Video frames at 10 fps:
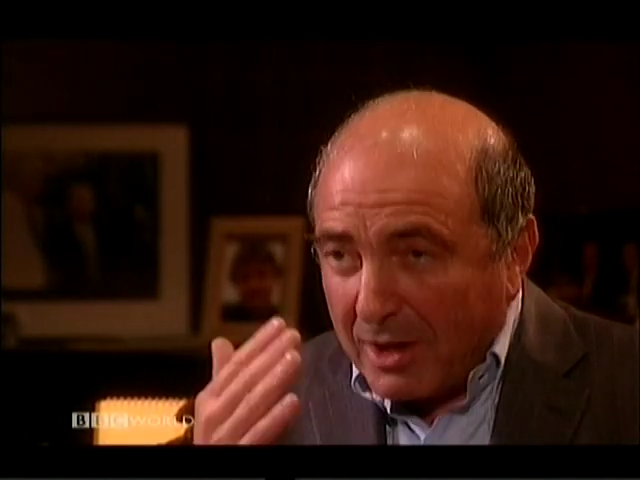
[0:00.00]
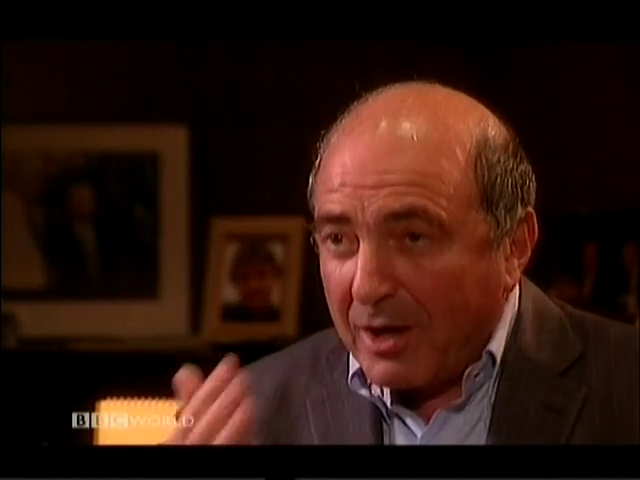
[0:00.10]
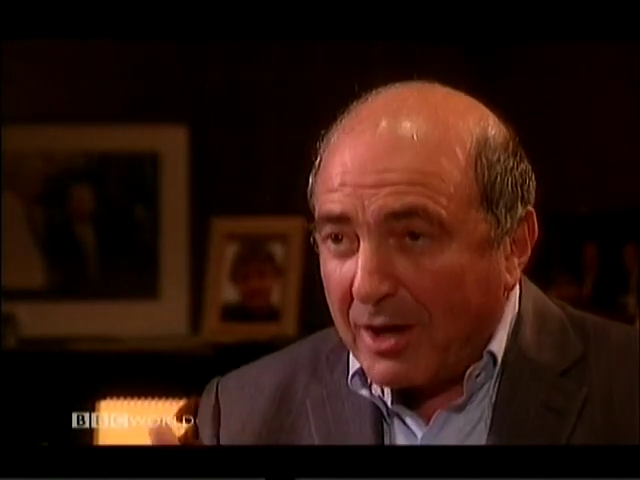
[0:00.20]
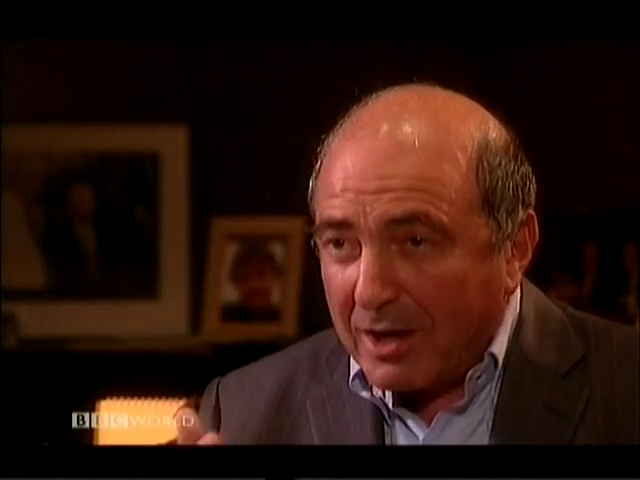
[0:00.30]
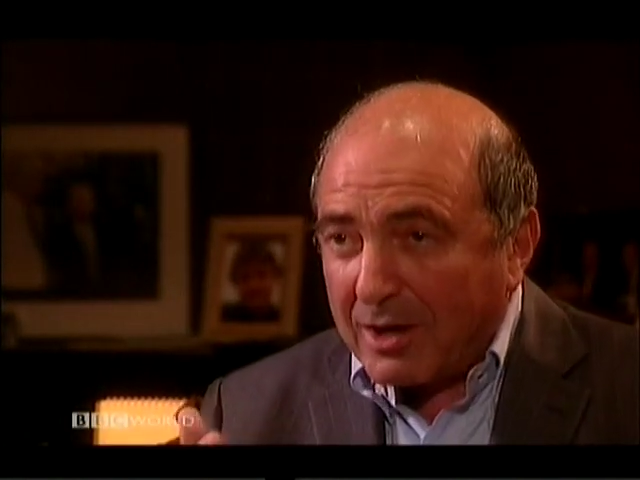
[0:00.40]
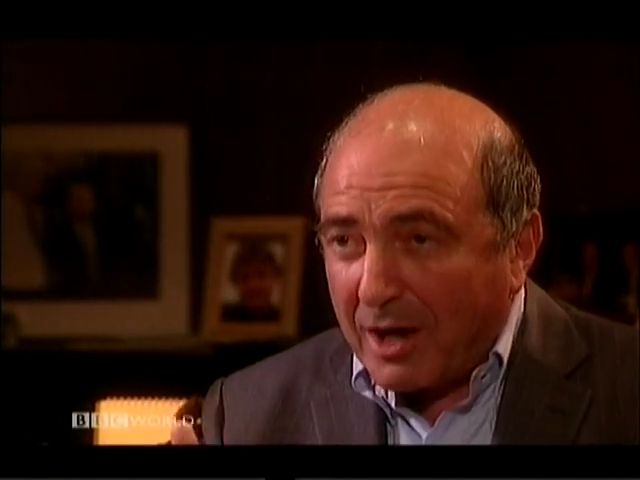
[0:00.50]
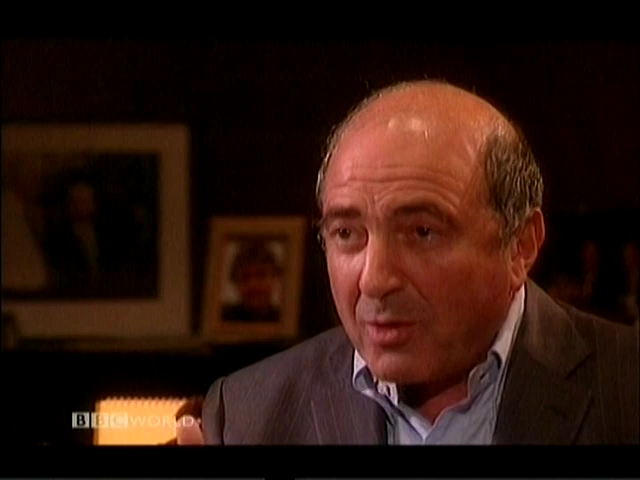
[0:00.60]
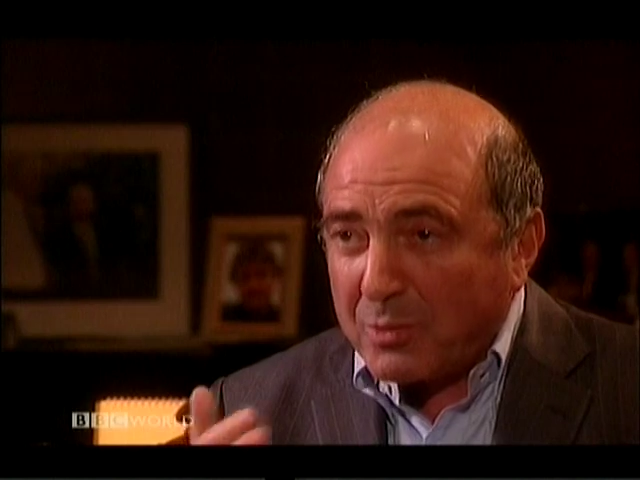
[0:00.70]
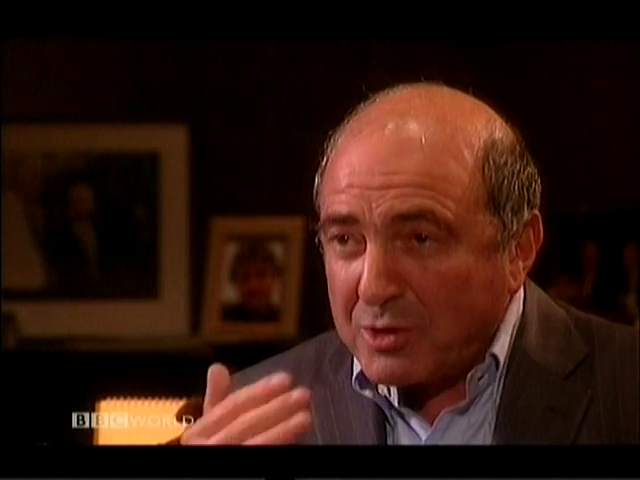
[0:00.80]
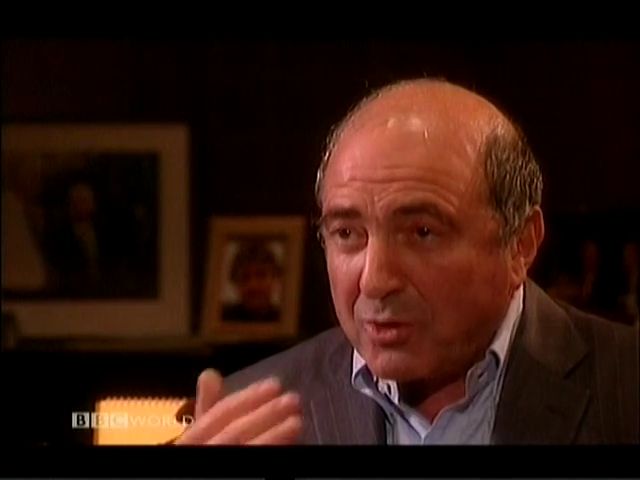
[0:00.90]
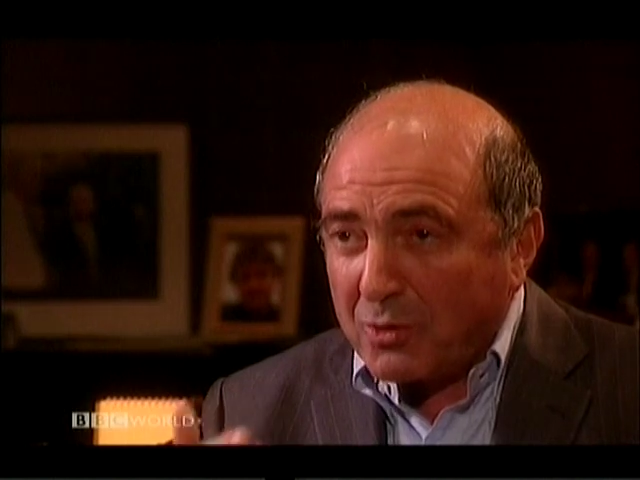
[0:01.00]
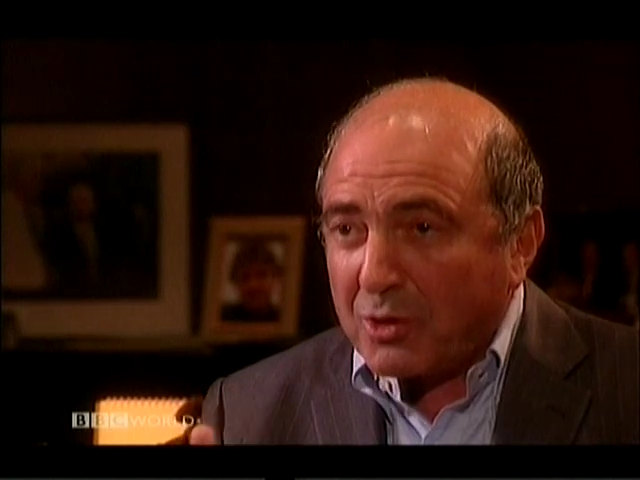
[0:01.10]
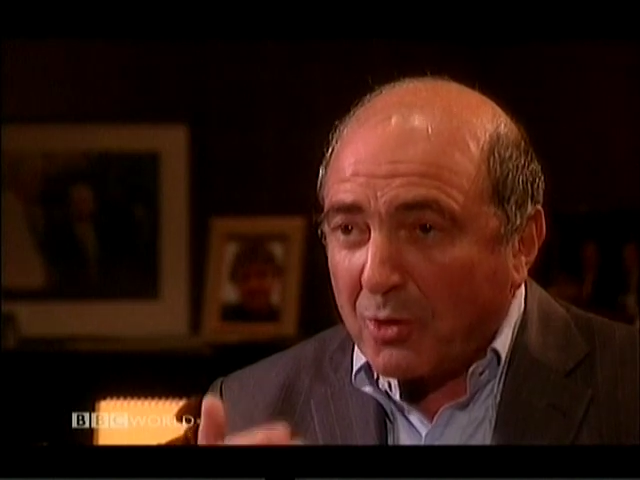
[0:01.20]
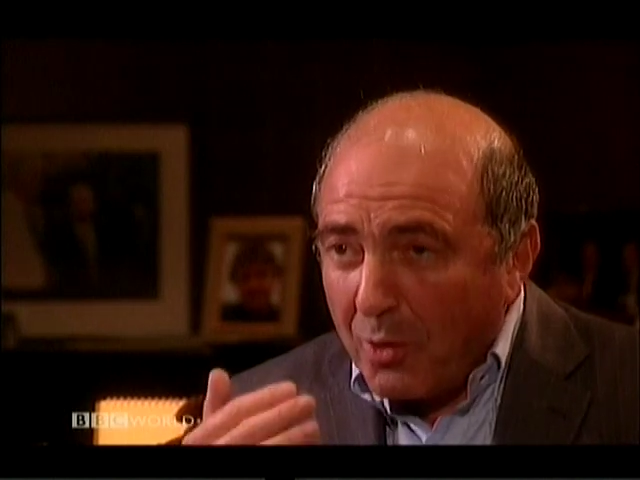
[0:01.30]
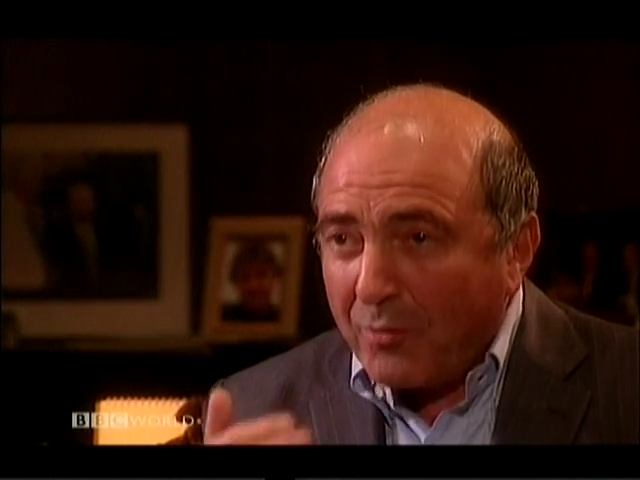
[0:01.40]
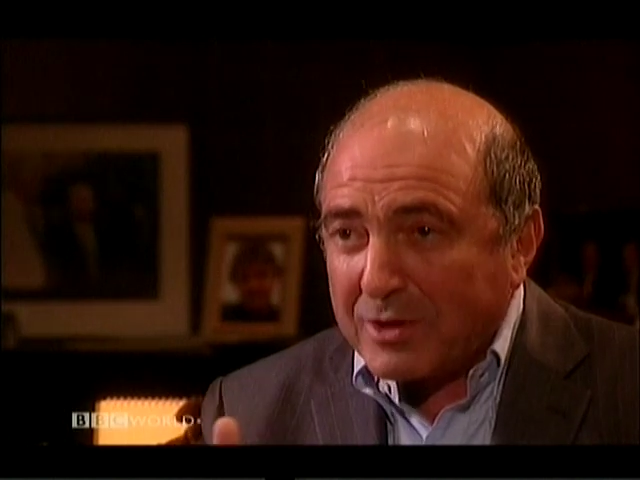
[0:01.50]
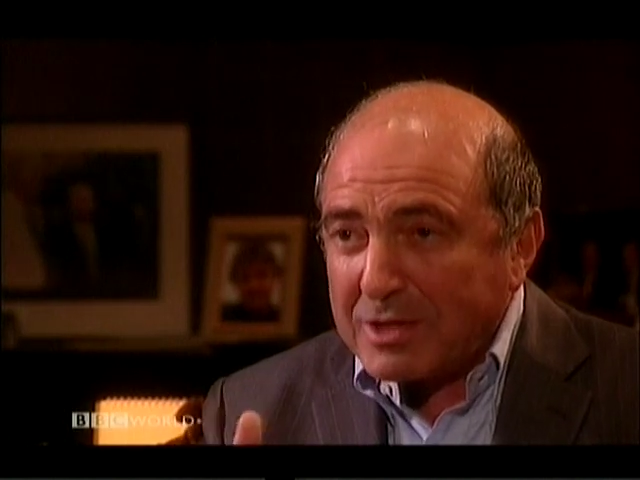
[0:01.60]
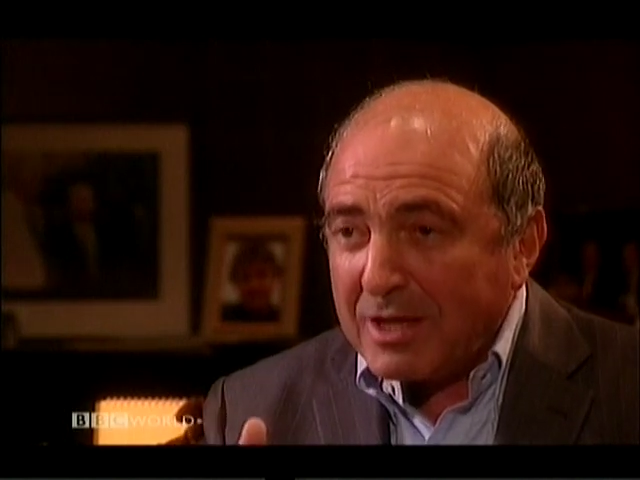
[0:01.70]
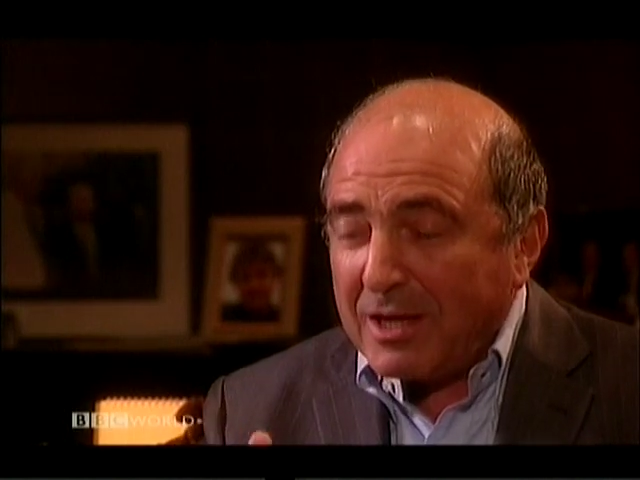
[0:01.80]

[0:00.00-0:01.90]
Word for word: uh, Crown Prosecutor Office.